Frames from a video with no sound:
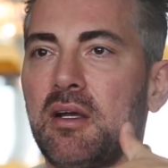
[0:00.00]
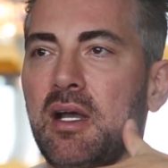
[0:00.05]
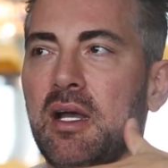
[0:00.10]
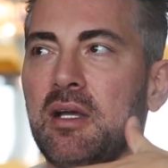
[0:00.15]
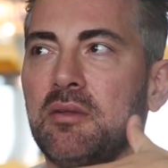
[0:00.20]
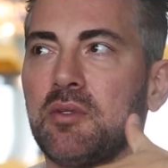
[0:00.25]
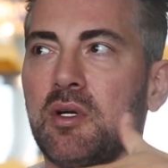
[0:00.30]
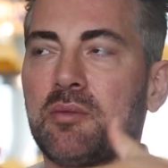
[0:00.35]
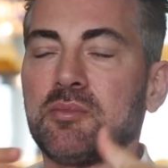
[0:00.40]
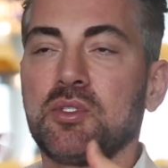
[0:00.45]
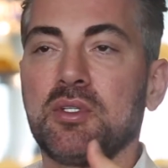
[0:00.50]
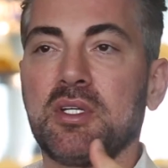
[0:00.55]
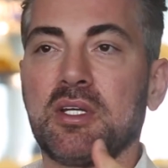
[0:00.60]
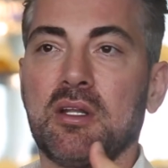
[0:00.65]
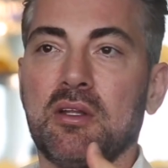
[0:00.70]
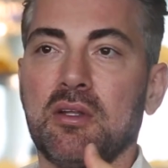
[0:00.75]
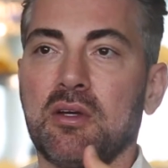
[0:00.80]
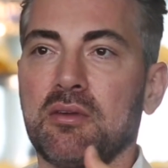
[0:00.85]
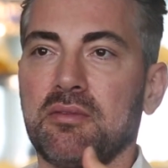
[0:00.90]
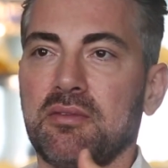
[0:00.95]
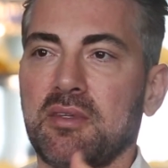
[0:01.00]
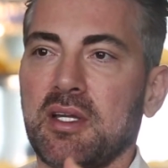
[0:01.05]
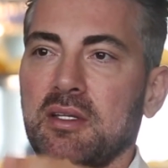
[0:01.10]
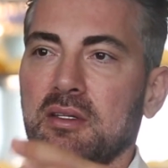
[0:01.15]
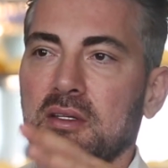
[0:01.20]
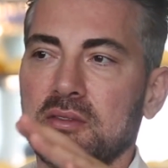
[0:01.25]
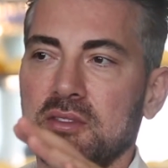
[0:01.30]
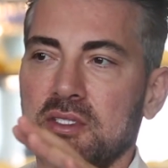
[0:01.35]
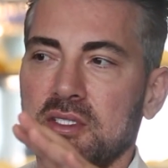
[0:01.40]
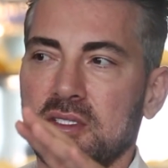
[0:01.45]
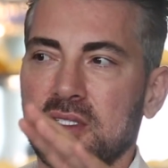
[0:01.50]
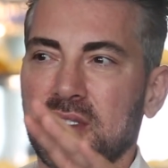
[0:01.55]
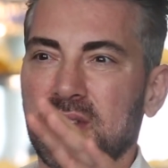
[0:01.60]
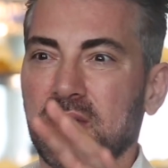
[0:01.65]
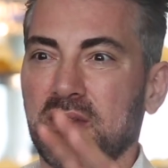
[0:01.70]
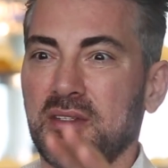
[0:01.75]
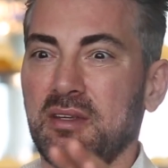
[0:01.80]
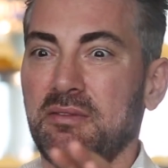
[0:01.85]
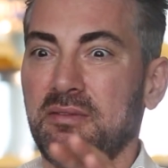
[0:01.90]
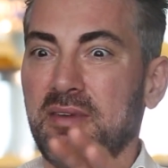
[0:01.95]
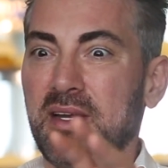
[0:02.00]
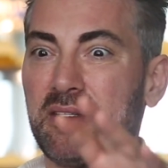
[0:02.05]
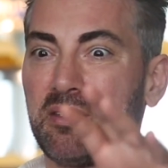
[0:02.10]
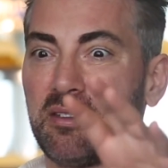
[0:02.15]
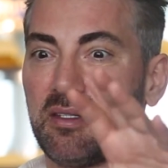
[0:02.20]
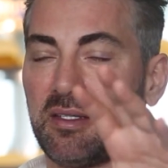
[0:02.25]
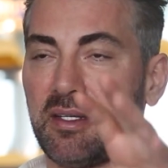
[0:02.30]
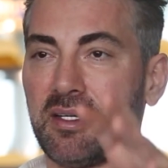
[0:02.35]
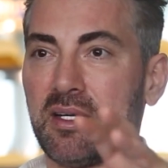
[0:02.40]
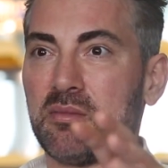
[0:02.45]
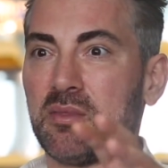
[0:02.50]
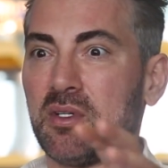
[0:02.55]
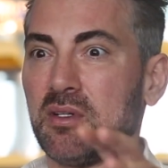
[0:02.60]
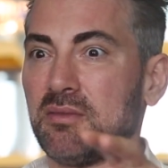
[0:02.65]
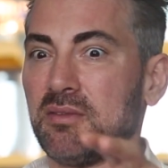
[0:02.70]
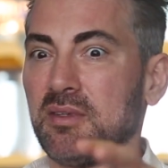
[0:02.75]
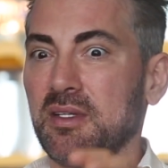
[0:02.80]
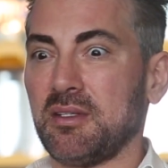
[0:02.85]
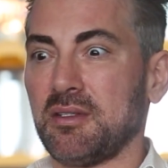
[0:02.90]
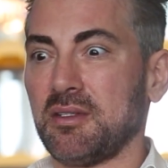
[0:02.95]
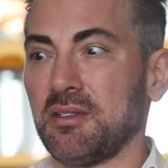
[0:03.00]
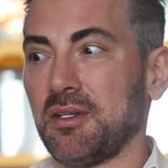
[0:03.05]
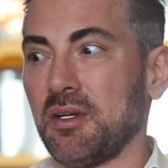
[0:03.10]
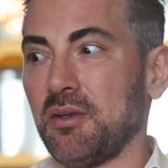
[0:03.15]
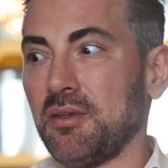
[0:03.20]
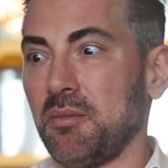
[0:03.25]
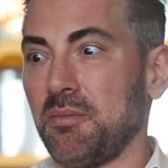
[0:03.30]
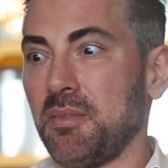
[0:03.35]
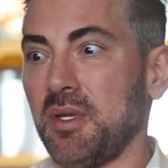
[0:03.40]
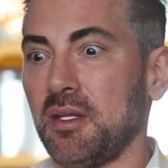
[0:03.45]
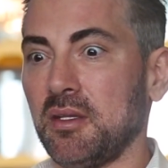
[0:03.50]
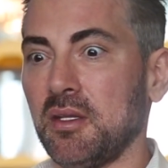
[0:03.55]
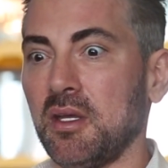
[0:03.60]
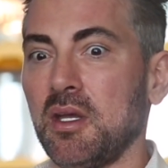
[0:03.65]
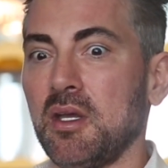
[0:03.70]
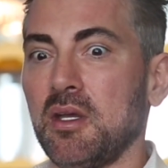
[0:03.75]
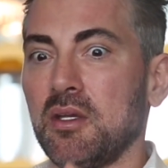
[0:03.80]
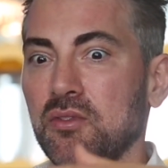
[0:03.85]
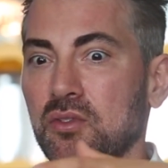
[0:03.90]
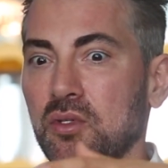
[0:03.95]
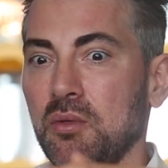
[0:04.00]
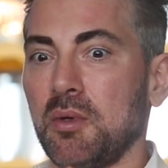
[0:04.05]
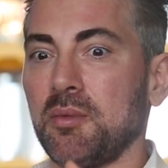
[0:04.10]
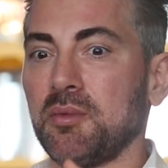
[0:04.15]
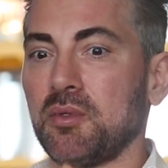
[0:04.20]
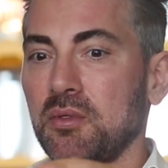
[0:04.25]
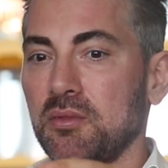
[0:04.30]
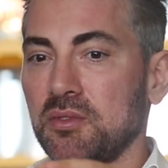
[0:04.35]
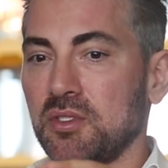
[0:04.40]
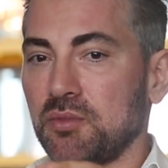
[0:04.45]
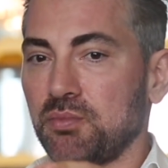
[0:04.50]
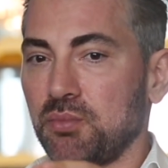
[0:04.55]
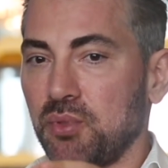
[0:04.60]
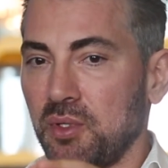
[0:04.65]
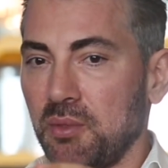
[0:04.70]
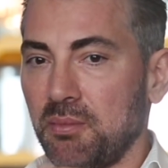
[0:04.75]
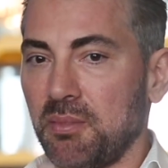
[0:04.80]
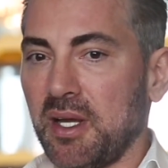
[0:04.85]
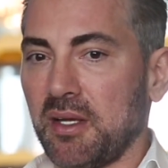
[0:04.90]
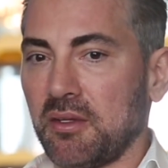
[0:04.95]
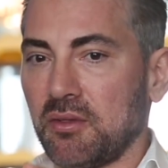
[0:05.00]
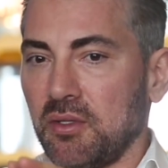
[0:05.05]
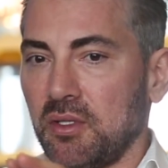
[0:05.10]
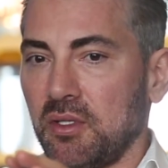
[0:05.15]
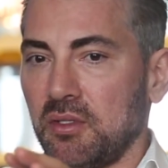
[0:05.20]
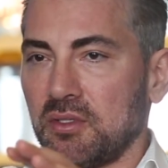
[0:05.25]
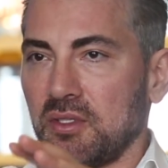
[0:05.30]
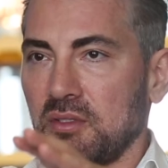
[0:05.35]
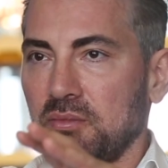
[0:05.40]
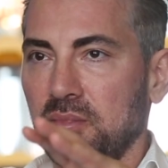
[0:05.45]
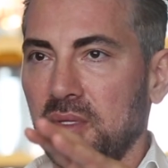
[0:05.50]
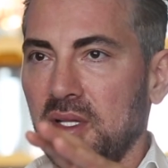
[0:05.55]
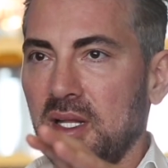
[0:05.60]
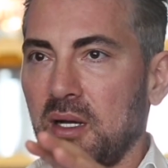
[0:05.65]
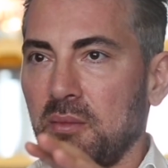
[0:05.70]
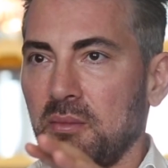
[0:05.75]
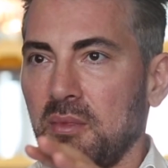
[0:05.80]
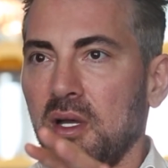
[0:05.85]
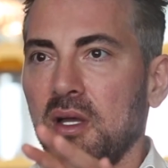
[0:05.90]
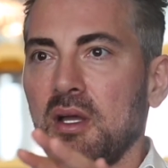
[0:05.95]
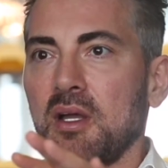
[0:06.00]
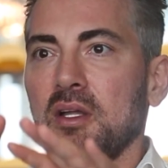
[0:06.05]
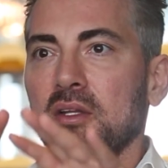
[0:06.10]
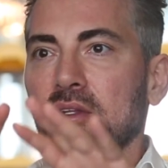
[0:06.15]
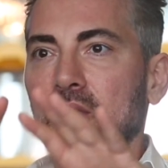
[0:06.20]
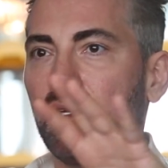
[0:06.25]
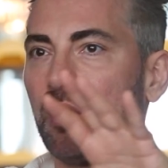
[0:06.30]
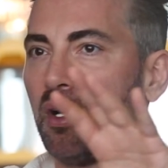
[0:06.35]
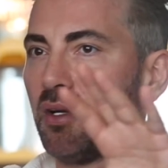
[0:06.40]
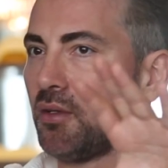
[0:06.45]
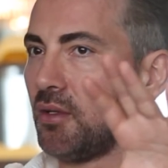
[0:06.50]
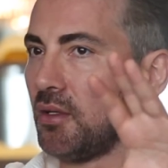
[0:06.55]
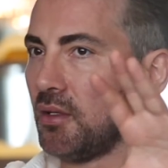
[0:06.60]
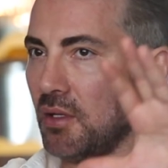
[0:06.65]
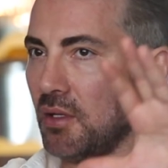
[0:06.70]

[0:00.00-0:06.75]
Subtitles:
I'm doing a lot of that. I'm just saying, look, the fat's going to come off and it's going to go in the bin. Do you want me to just put it back so you just plump, not